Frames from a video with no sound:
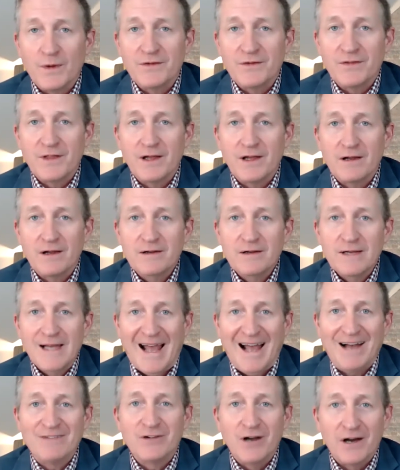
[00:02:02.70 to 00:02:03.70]
they
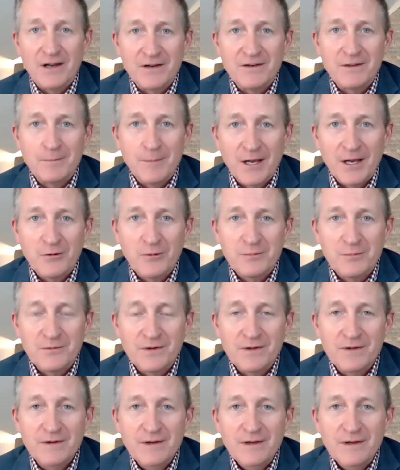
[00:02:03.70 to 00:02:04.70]
have gone into
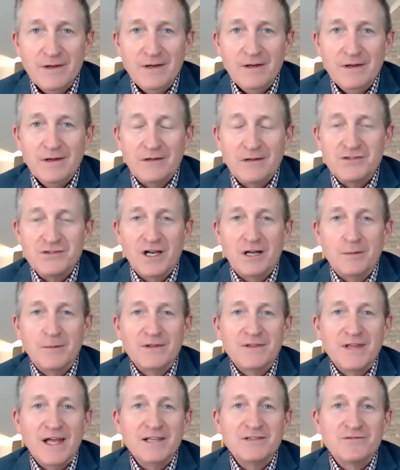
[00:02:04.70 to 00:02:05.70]
bankruptcy. Gentlemen,
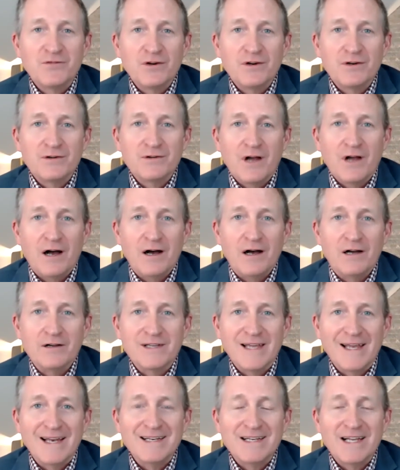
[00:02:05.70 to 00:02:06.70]
thanks for
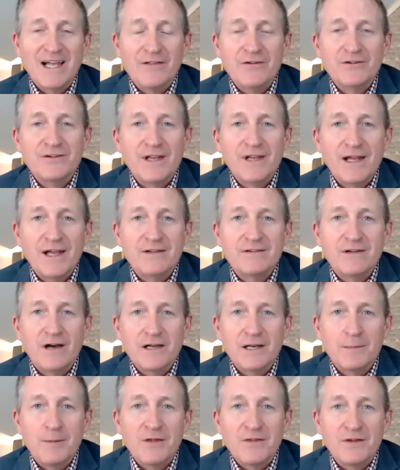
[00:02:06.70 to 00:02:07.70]
getting together today and
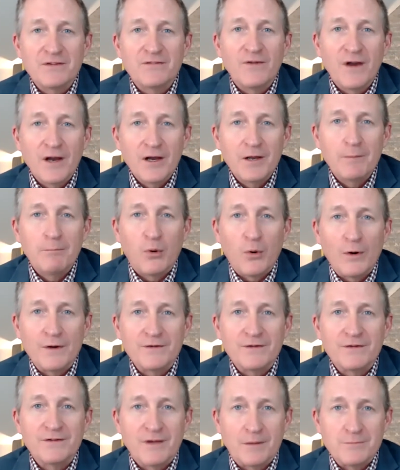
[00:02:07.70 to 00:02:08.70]
talking about this very
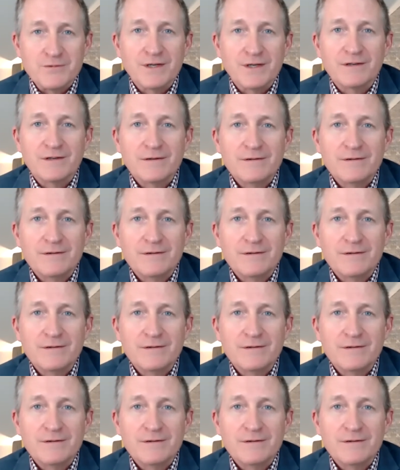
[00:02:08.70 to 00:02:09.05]
important subject.